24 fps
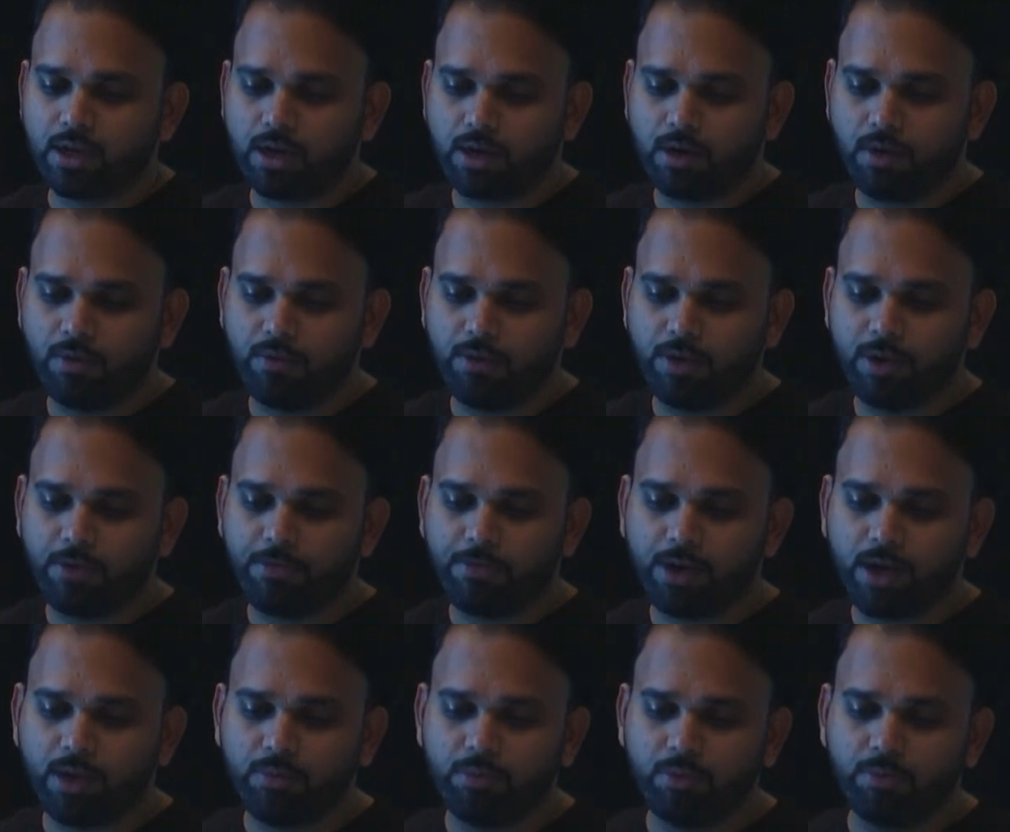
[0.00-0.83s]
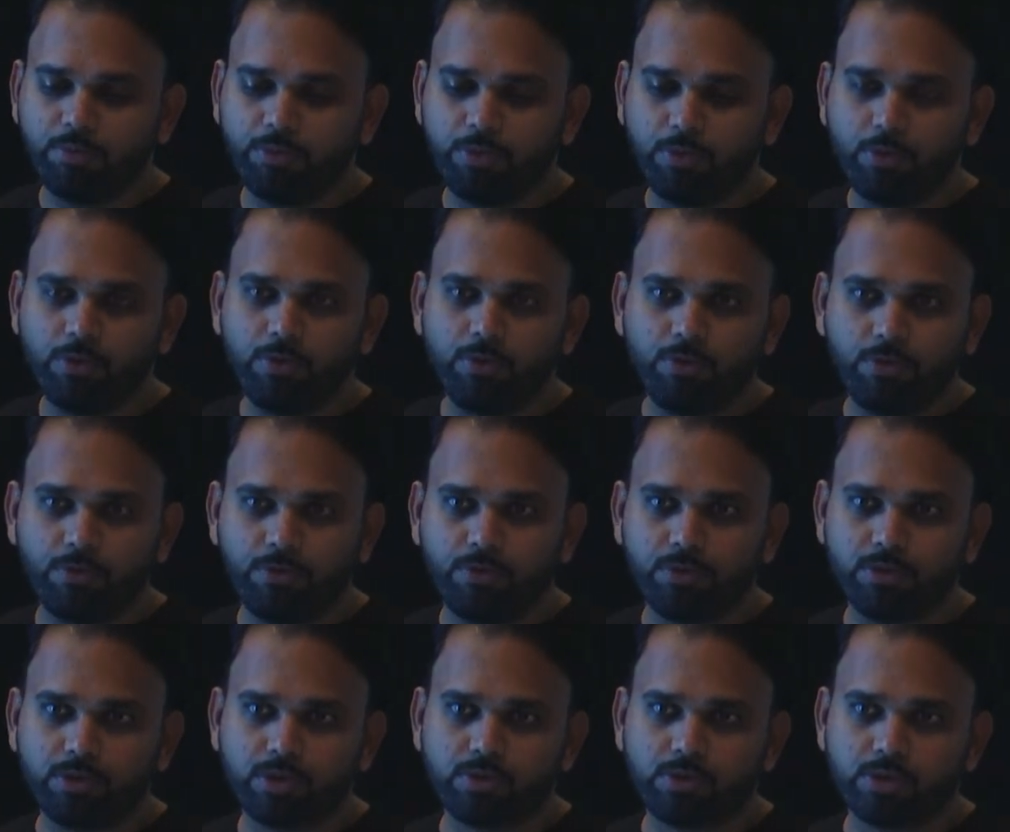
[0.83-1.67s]
verifiable proof for
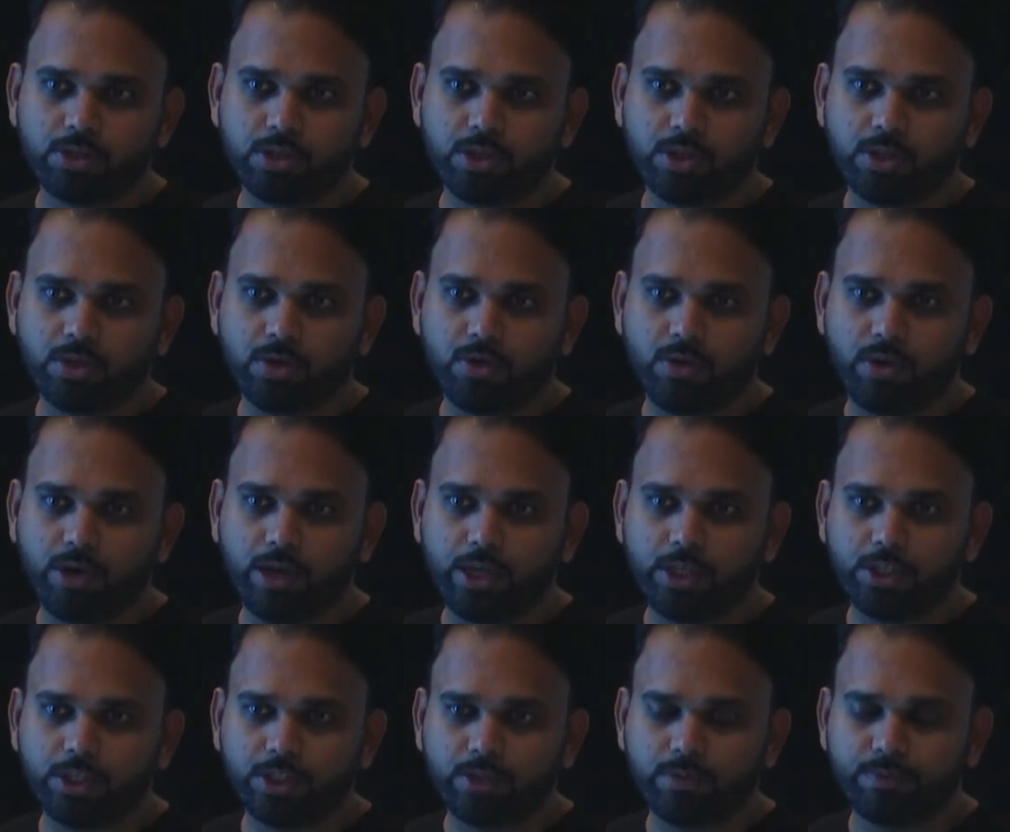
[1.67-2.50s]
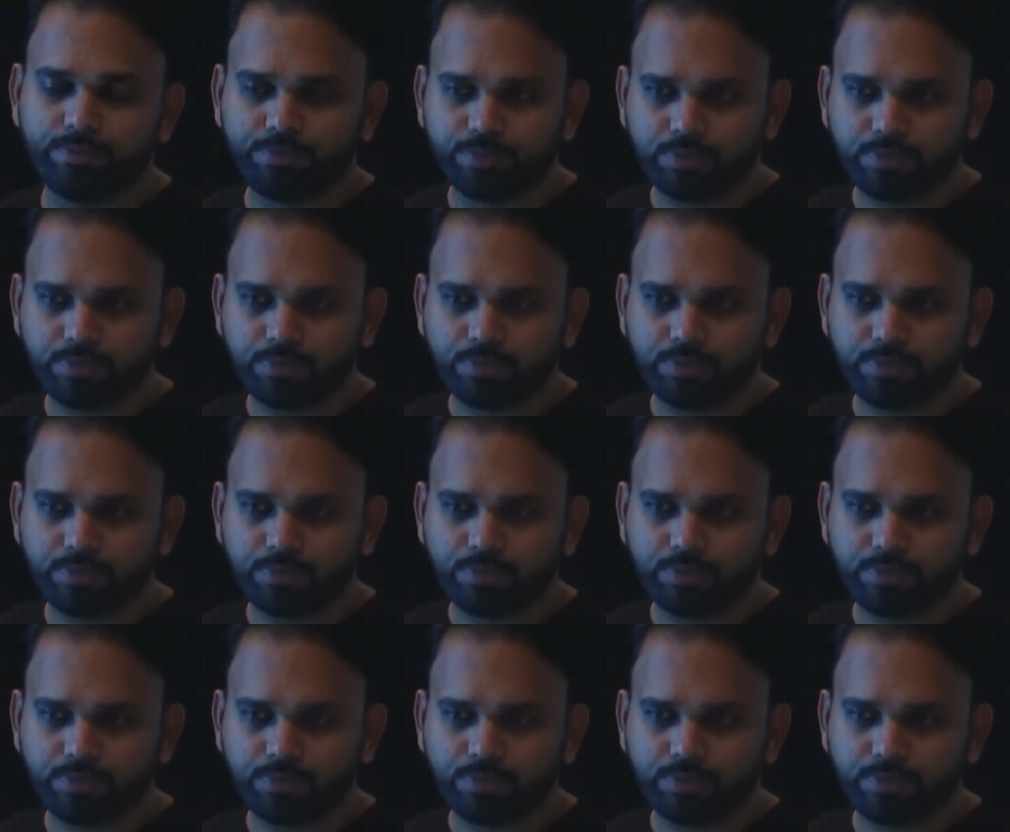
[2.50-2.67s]
the trustless coordination.